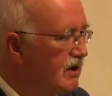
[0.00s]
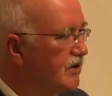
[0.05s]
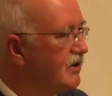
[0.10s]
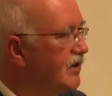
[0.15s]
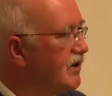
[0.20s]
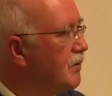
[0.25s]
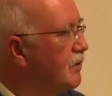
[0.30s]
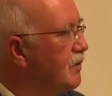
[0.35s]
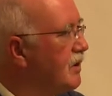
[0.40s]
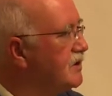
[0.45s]

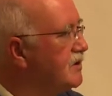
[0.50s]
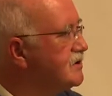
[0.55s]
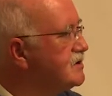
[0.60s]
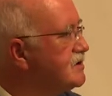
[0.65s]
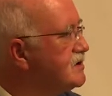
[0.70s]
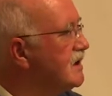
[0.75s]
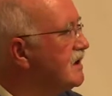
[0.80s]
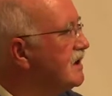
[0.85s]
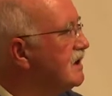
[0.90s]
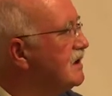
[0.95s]
There
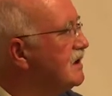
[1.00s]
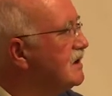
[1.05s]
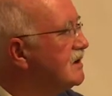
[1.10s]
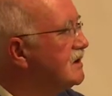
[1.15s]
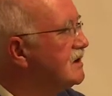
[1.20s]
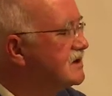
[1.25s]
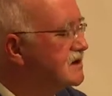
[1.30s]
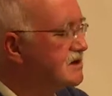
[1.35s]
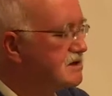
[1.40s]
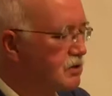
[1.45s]
was
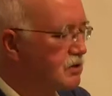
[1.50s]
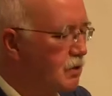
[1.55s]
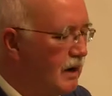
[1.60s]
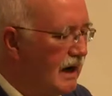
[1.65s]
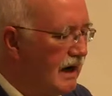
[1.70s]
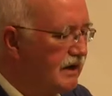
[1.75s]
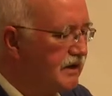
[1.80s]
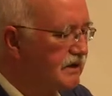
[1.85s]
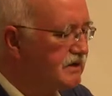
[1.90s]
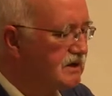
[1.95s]

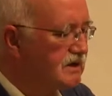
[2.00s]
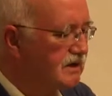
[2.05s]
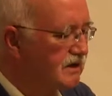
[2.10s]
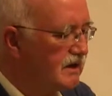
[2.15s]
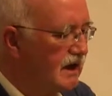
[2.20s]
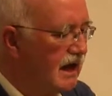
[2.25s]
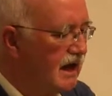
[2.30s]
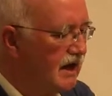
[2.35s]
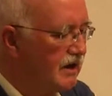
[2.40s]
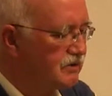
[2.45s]
disquiet in
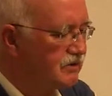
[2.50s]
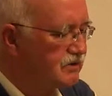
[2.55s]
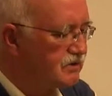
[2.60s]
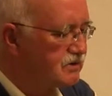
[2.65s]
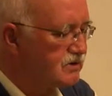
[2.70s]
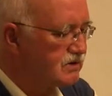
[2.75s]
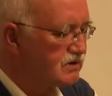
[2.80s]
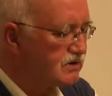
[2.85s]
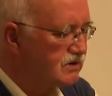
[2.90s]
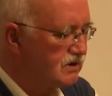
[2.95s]
the
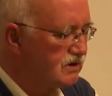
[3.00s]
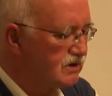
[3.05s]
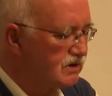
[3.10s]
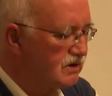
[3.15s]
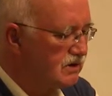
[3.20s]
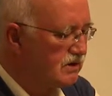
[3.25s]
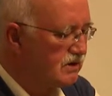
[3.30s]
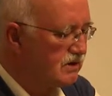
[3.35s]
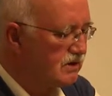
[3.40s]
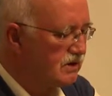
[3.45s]
house,
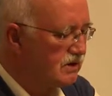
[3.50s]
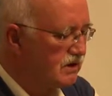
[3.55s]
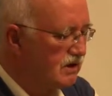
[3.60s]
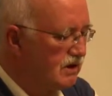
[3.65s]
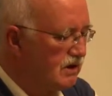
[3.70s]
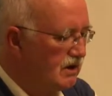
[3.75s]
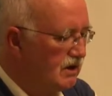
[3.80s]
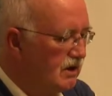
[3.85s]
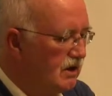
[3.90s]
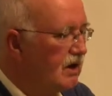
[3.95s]

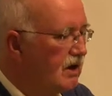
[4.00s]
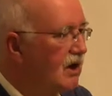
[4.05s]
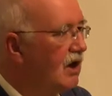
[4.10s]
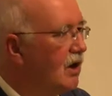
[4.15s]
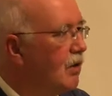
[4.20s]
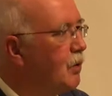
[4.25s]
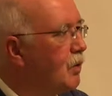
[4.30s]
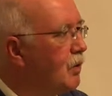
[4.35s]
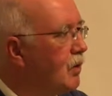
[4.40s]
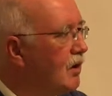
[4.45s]

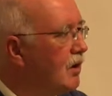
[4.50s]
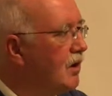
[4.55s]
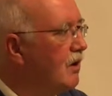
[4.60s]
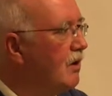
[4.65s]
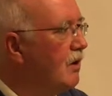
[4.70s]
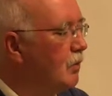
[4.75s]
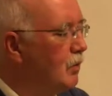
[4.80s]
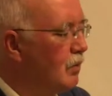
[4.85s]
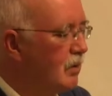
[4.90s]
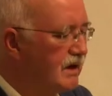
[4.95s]
a
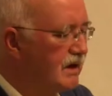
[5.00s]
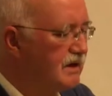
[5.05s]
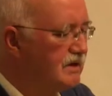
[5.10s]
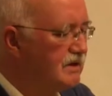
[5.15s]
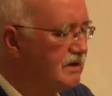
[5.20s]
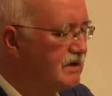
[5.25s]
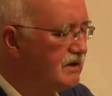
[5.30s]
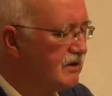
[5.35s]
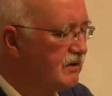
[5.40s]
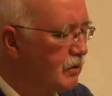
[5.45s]

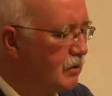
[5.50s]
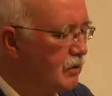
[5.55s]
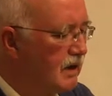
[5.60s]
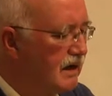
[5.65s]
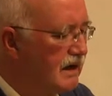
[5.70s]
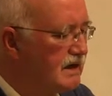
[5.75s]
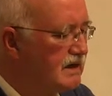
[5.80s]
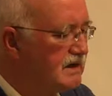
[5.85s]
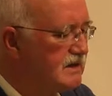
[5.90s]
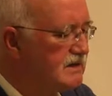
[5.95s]
whirlwind in the
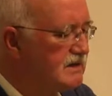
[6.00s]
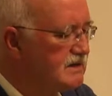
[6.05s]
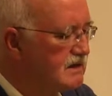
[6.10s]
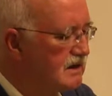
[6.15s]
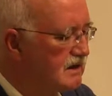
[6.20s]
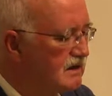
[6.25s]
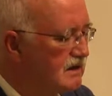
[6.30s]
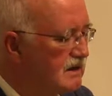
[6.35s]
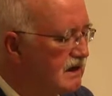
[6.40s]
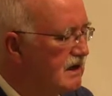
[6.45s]
ways
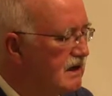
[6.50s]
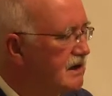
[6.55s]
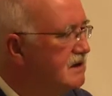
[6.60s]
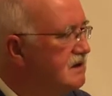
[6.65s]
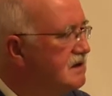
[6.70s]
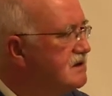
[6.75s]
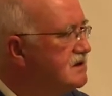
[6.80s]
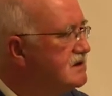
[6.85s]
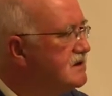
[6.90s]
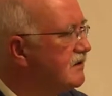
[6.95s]
and
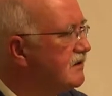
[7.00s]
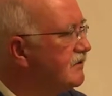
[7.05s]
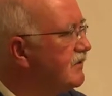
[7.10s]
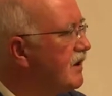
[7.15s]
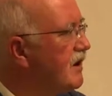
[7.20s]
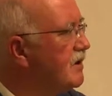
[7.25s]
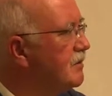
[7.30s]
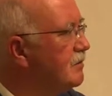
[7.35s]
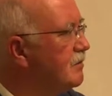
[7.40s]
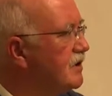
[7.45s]
days of
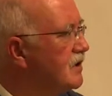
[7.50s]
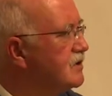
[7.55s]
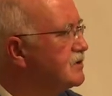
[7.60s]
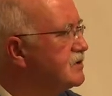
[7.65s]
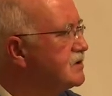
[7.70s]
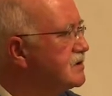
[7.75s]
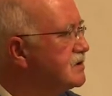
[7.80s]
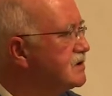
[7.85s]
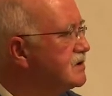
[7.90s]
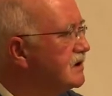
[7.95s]
our
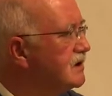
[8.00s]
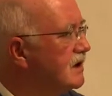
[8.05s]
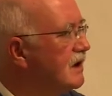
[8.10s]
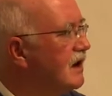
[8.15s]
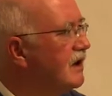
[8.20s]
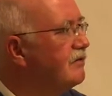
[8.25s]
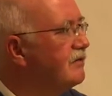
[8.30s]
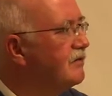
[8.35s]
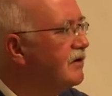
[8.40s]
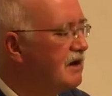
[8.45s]
most
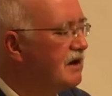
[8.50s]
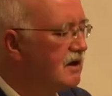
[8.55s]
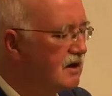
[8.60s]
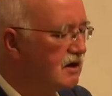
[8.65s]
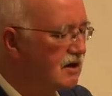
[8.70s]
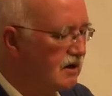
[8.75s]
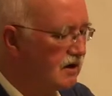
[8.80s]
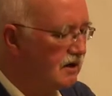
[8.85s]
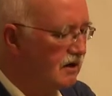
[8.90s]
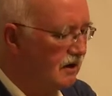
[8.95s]
lovely
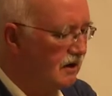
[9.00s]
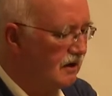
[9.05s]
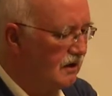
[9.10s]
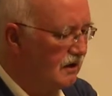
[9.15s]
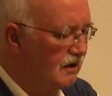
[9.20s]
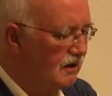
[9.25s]
girl.